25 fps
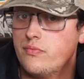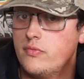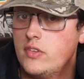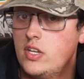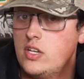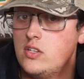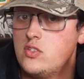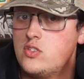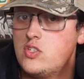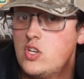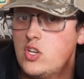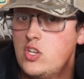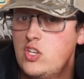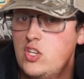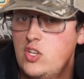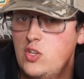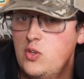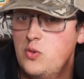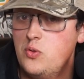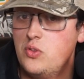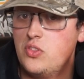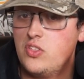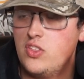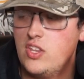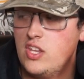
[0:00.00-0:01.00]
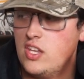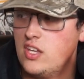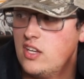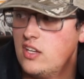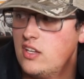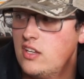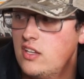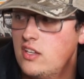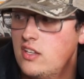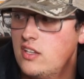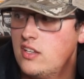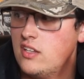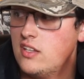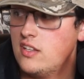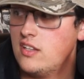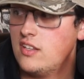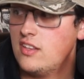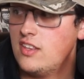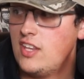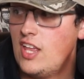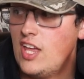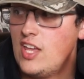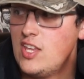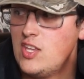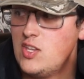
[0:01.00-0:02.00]
So you think
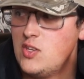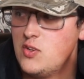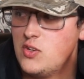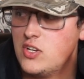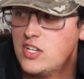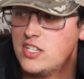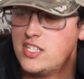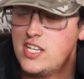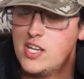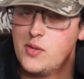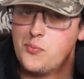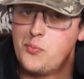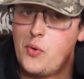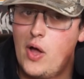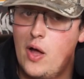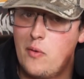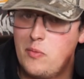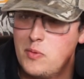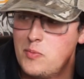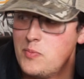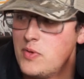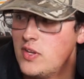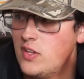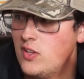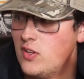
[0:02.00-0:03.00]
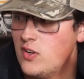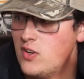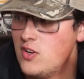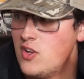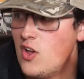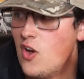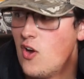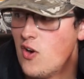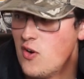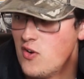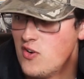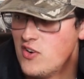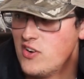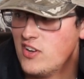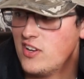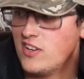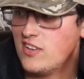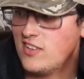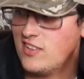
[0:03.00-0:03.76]
that you could take Bobby Miller yard?